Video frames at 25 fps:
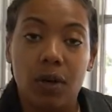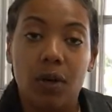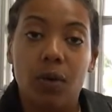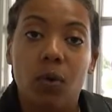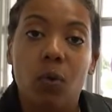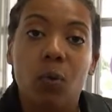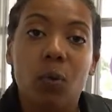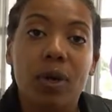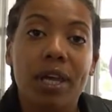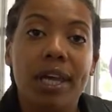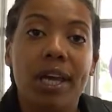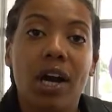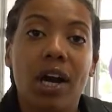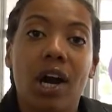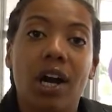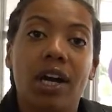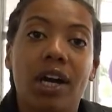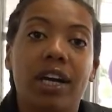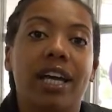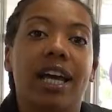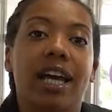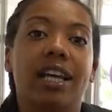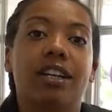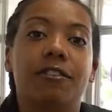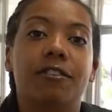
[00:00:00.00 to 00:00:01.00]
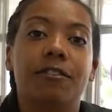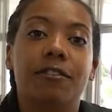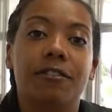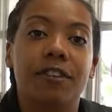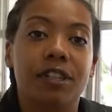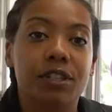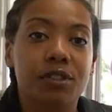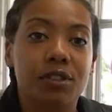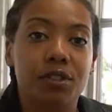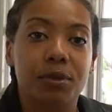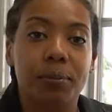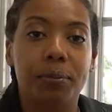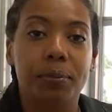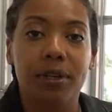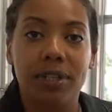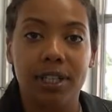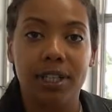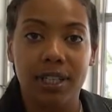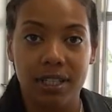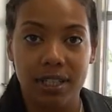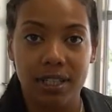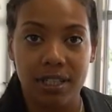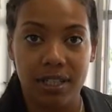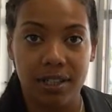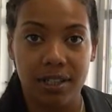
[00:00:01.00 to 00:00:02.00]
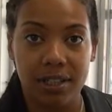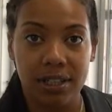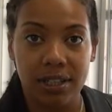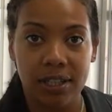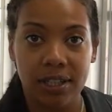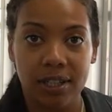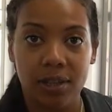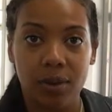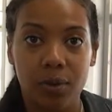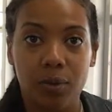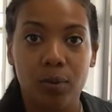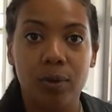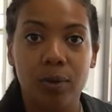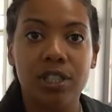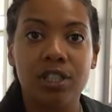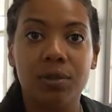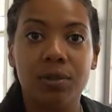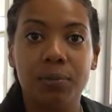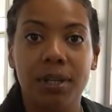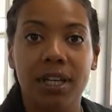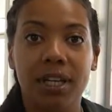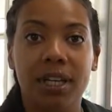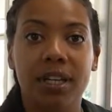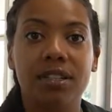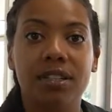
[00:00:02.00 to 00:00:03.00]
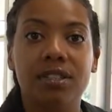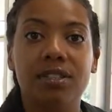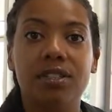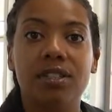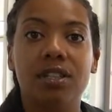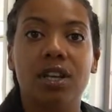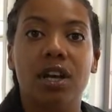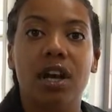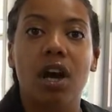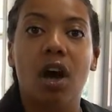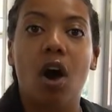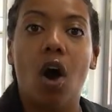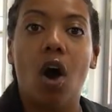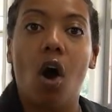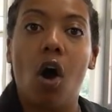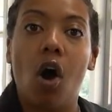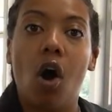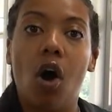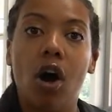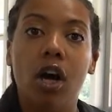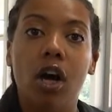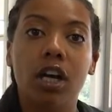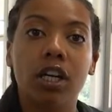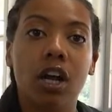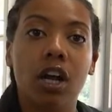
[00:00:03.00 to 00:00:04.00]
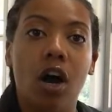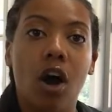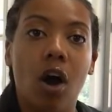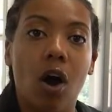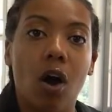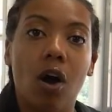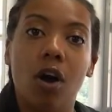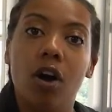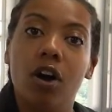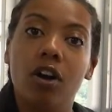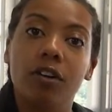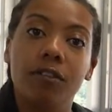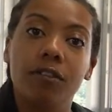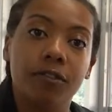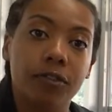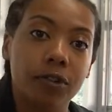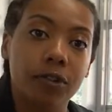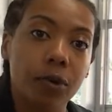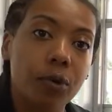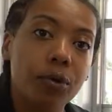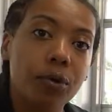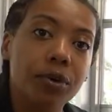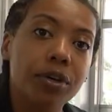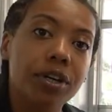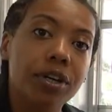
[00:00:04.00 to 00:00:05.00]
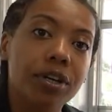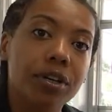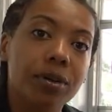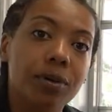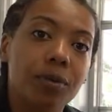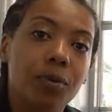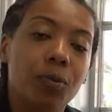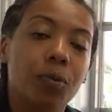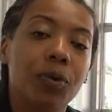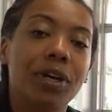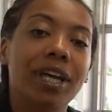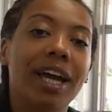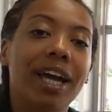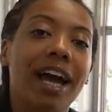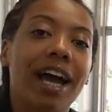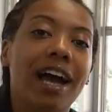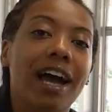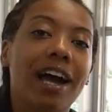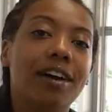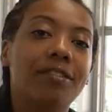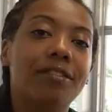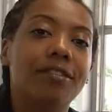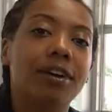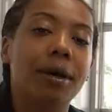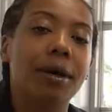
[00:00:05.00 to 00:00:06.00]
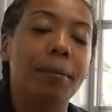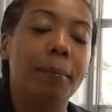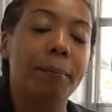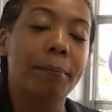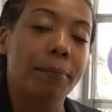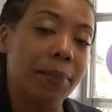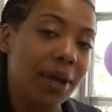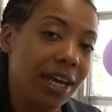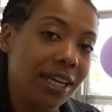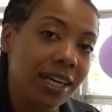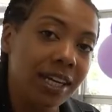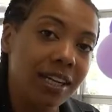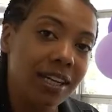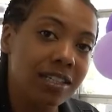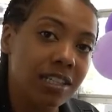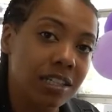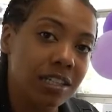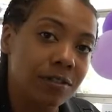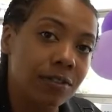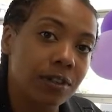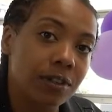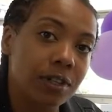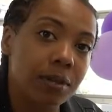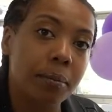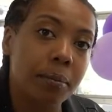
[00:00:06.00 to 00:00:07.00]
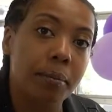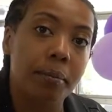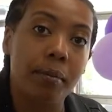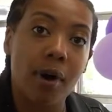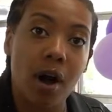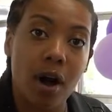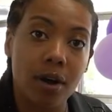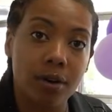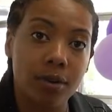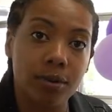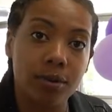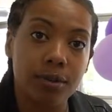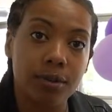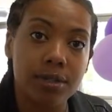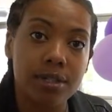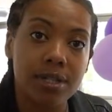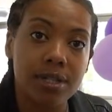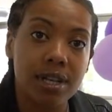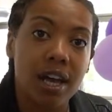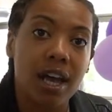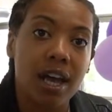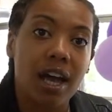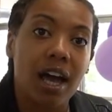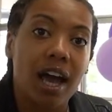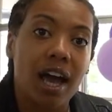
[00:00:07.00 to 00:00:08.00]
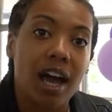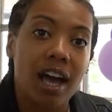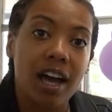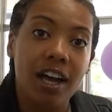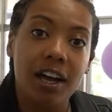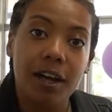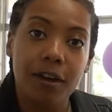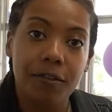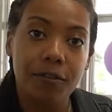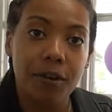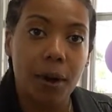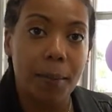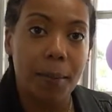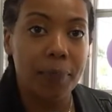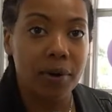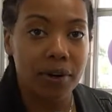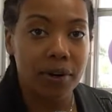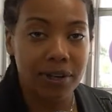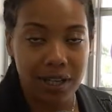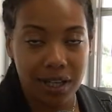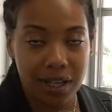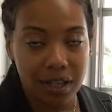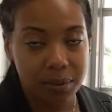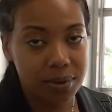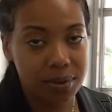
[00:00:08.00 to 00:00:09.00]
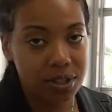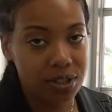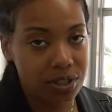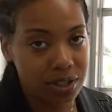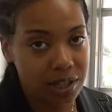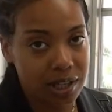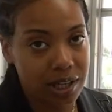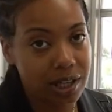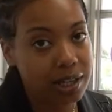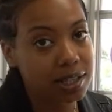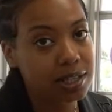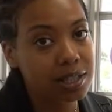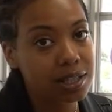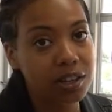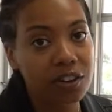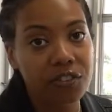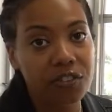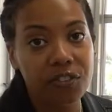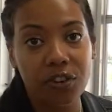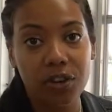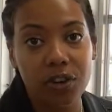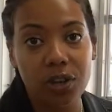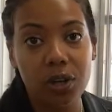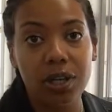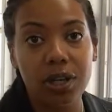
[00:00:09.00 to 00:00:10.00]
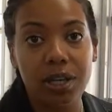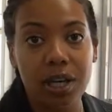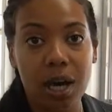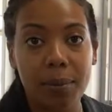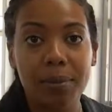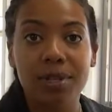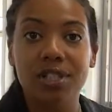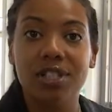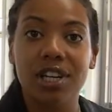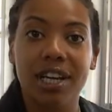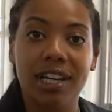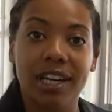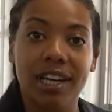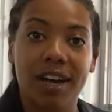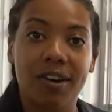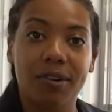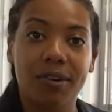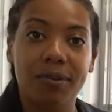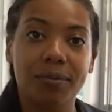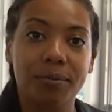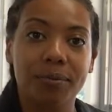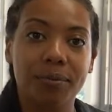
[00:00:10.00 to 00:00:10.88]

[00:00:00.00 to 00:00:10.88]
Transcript: We are an official Bernina dealer, which means on our floor, we have many different models of Bernina machines for you to come and check out.